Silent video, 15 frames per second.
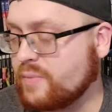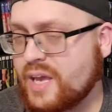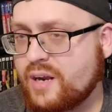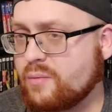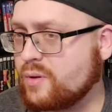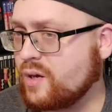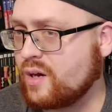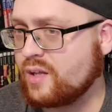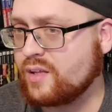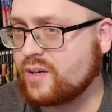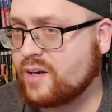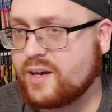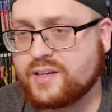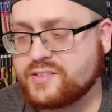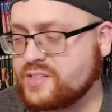Cannibal
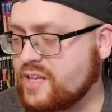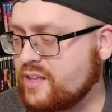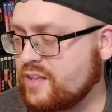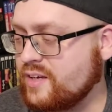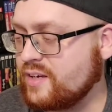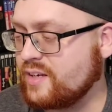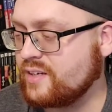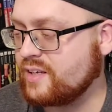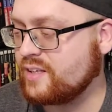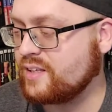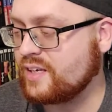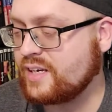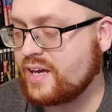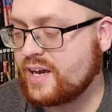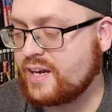Holocaust, Silent Night,
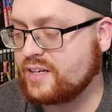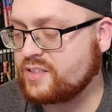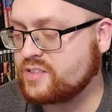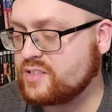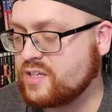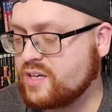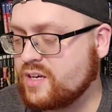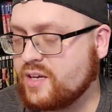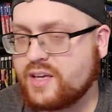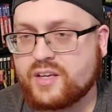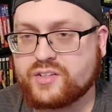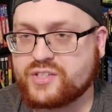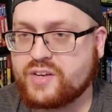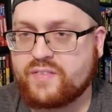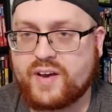Deadly Night,
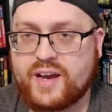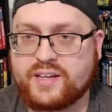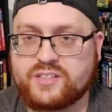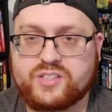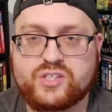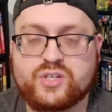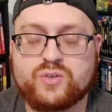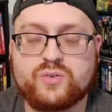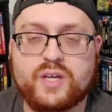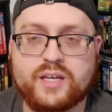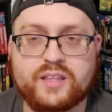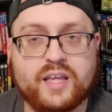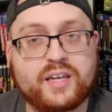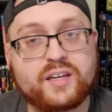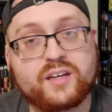Hills Have Eyes too.
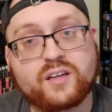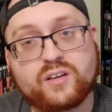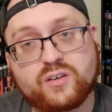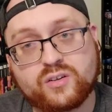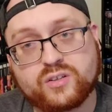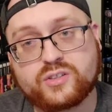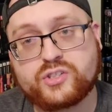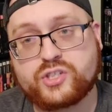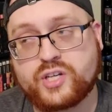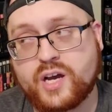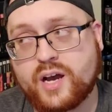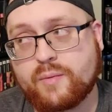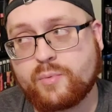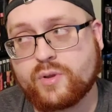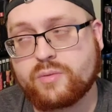Like, they did a good
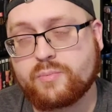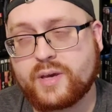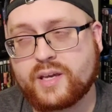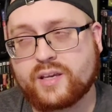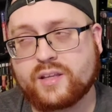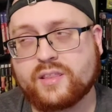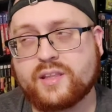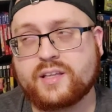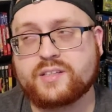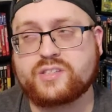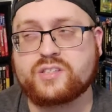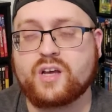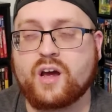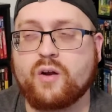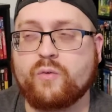job with making
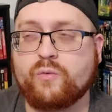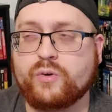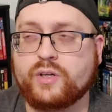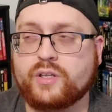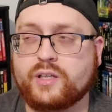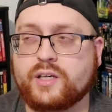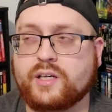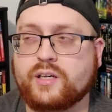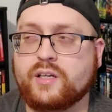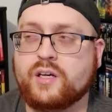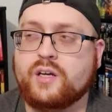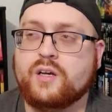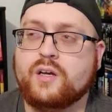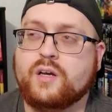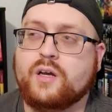this a really
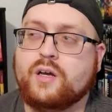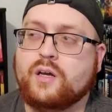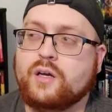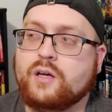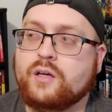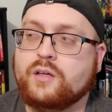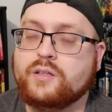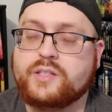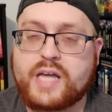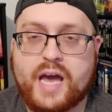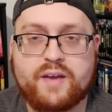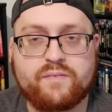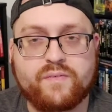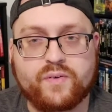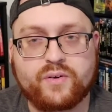
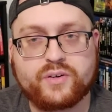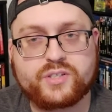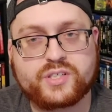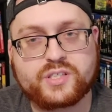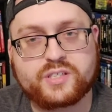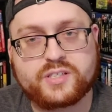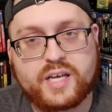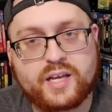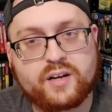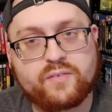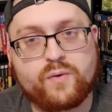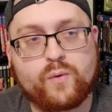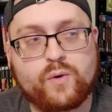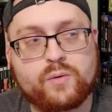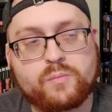diverse set
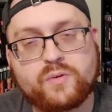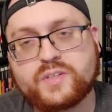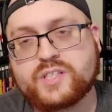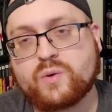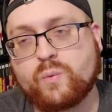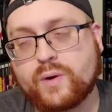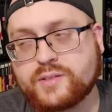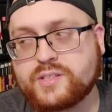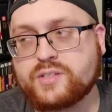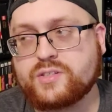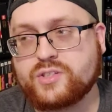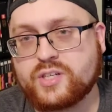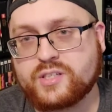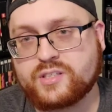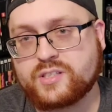of horror movies. It wasn't
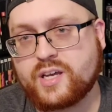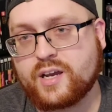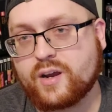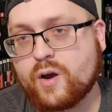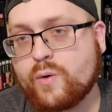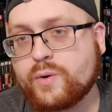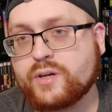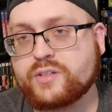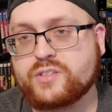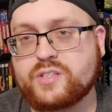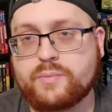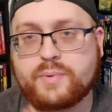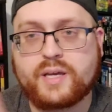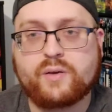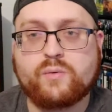just like, oh,
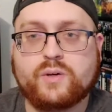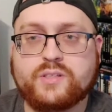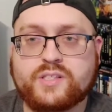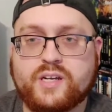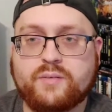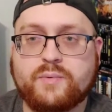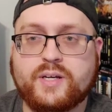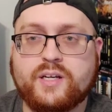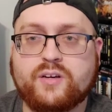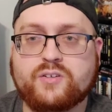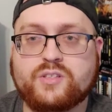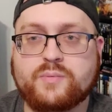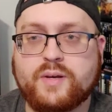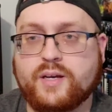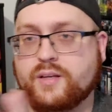here's the big ones that everybody
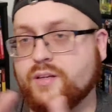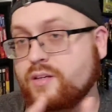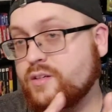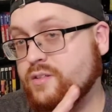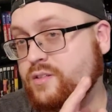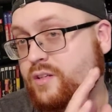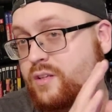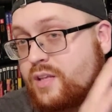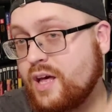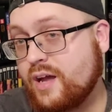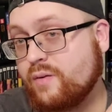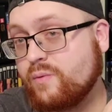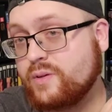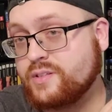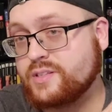knows about. Here's a
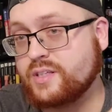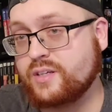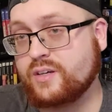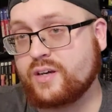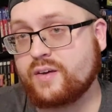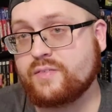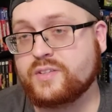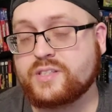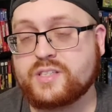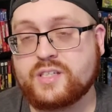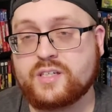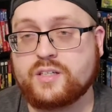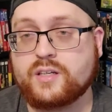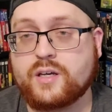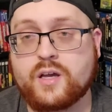lot of ones that you haven't
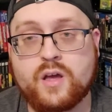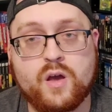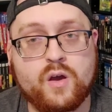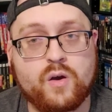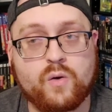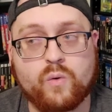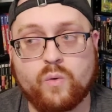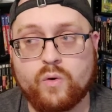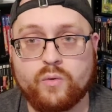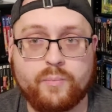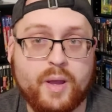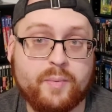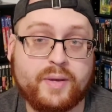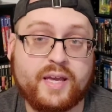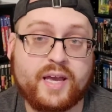seen, or
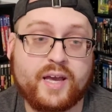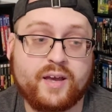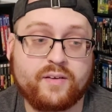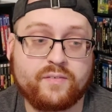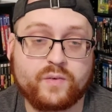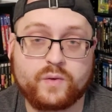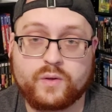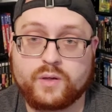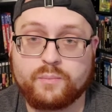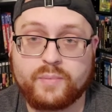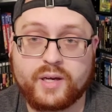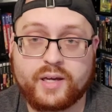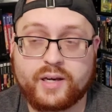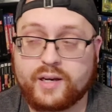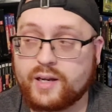maybe have,
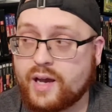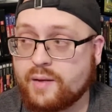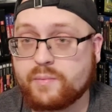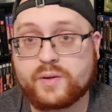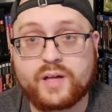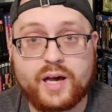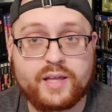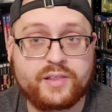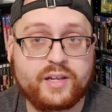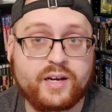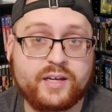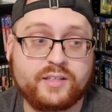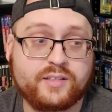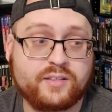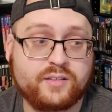but I'm glad that
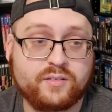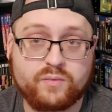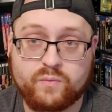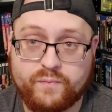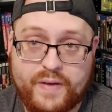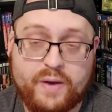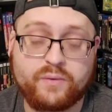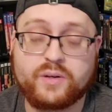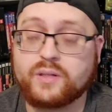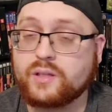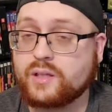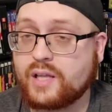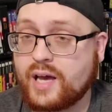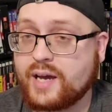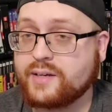I found a
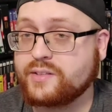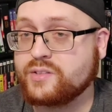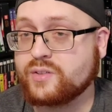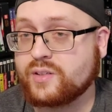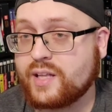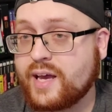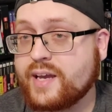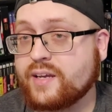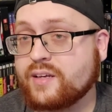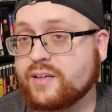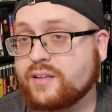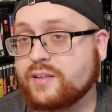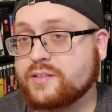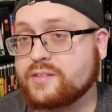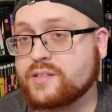lot to like
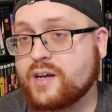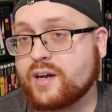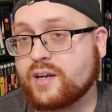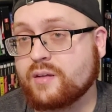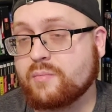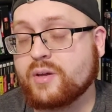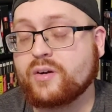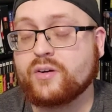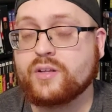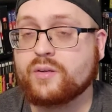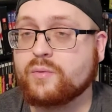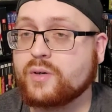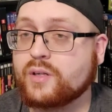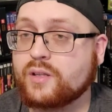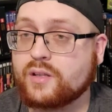in this documentary.
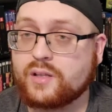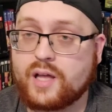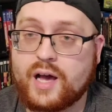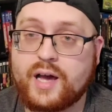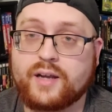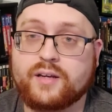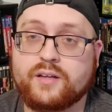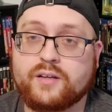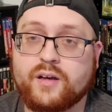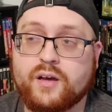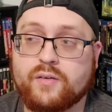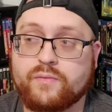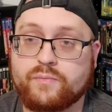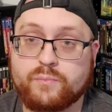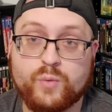There were a lot
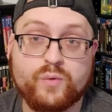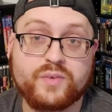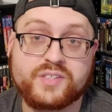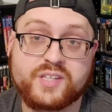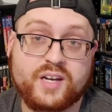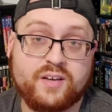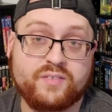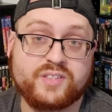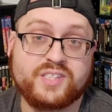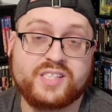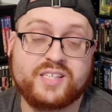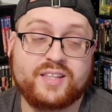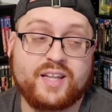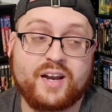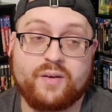of movies that I haven't
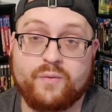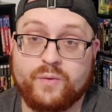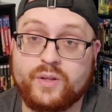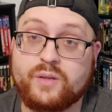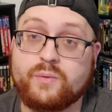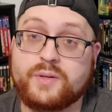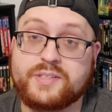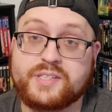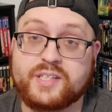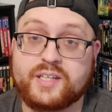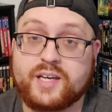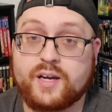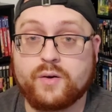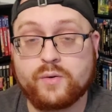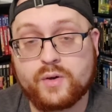seen that I really want to see
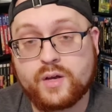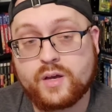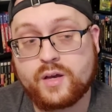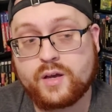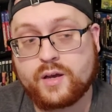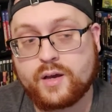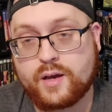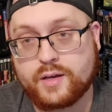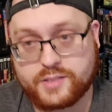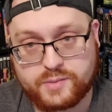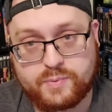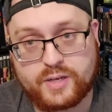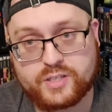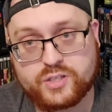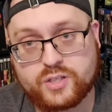now,
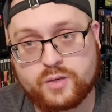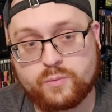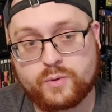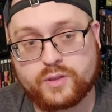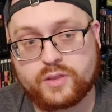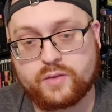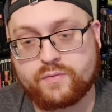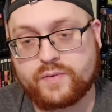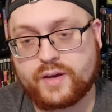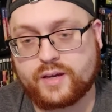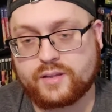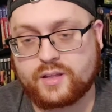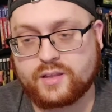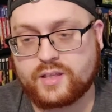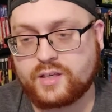especially with the
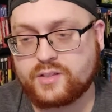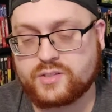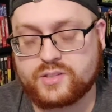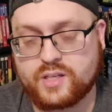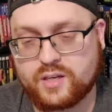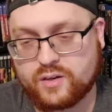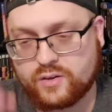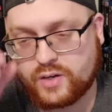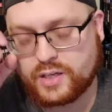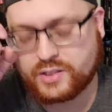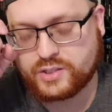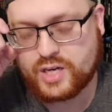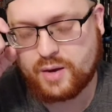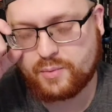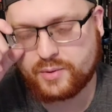fact that they just did a great
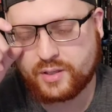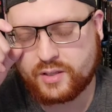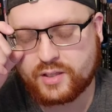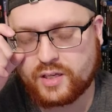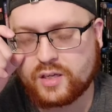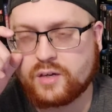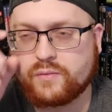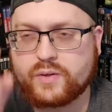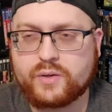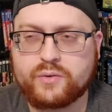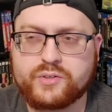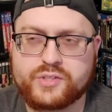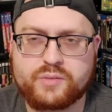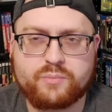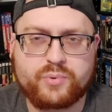job with all the
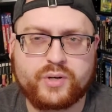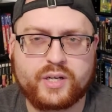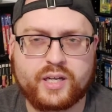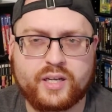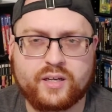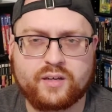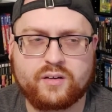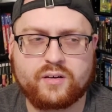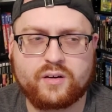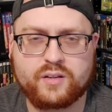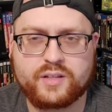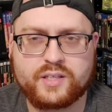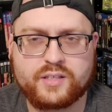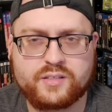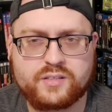interviewers and bringing in
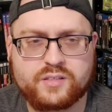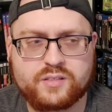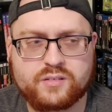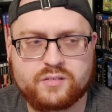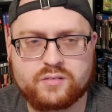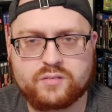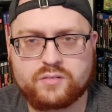all this